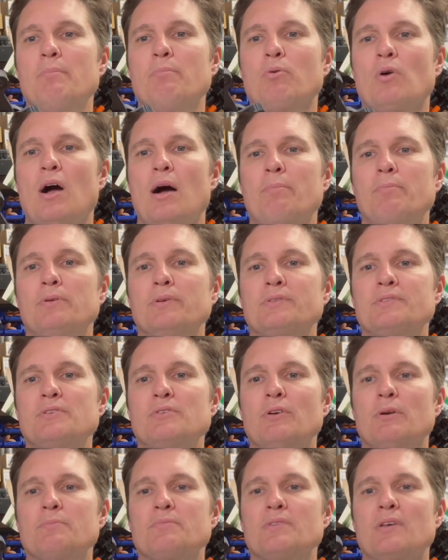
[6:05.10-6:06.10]
prop, you'll see
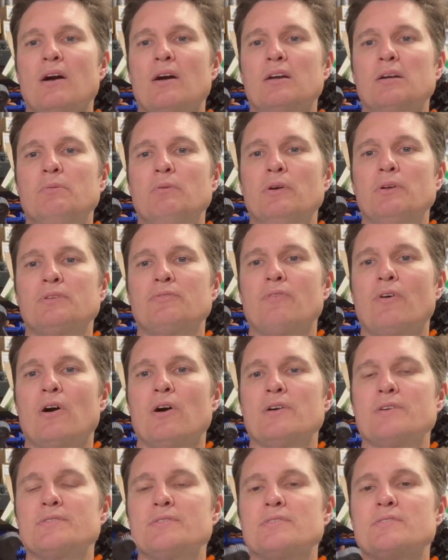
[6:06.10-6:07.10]
what I'm talking about as
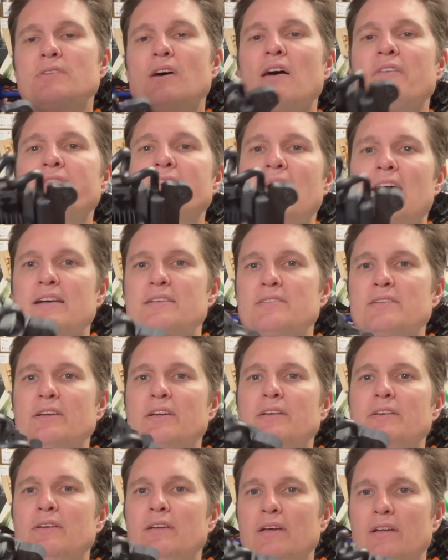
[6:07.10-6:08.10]
far as the soft casting
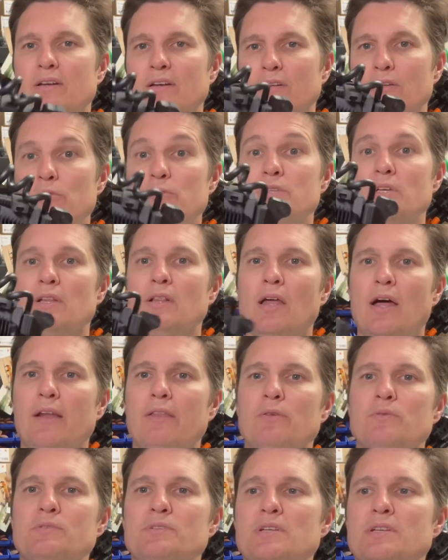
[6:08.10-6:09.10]
and losing a lot
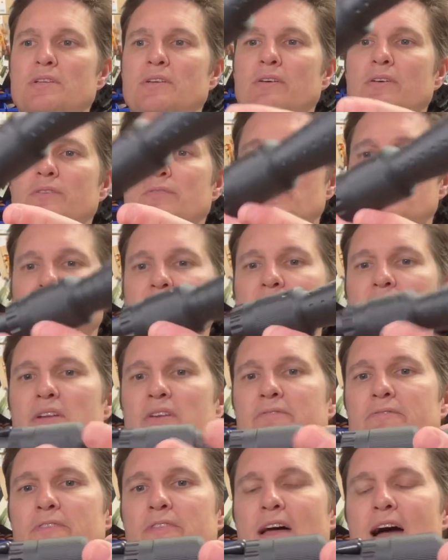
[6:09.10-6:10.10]
of those details, which I
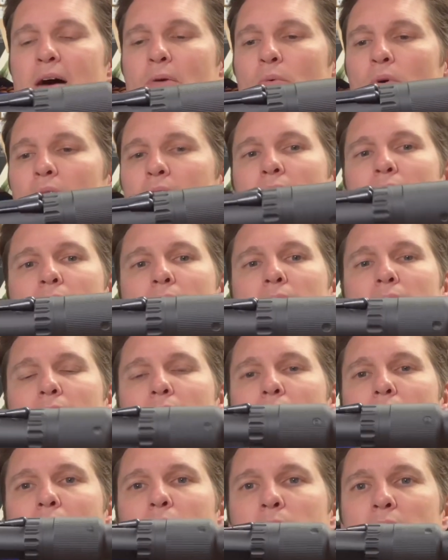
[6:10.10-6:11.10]
did for that one.
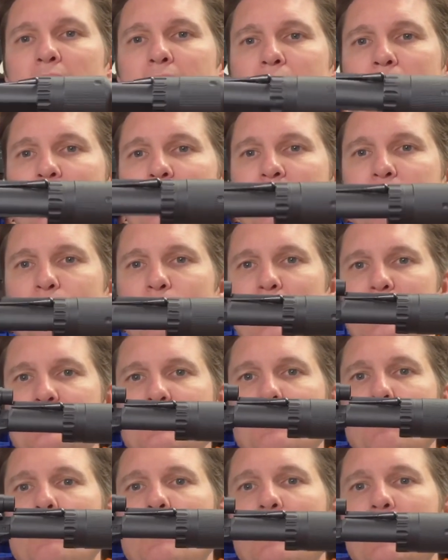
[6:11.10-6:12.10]
But for this
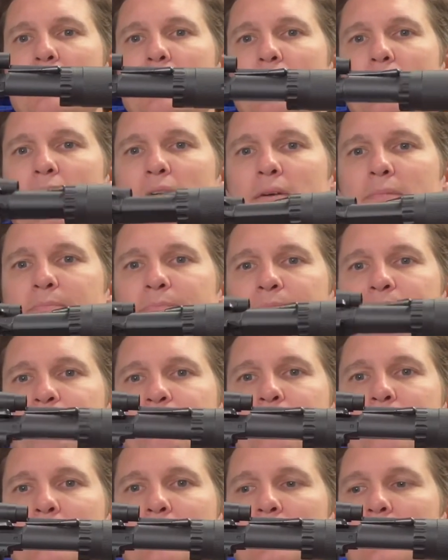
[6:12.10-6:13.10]
resin one,
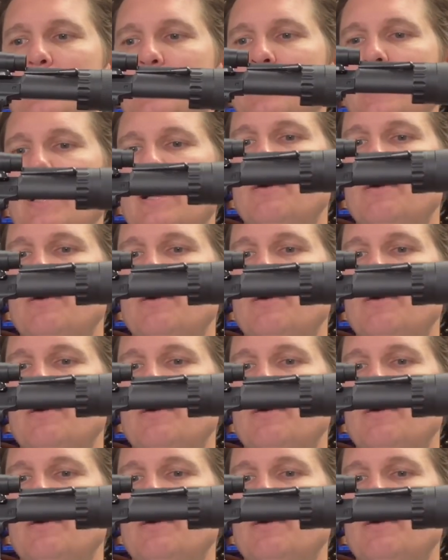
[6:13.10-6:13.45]
yeah, I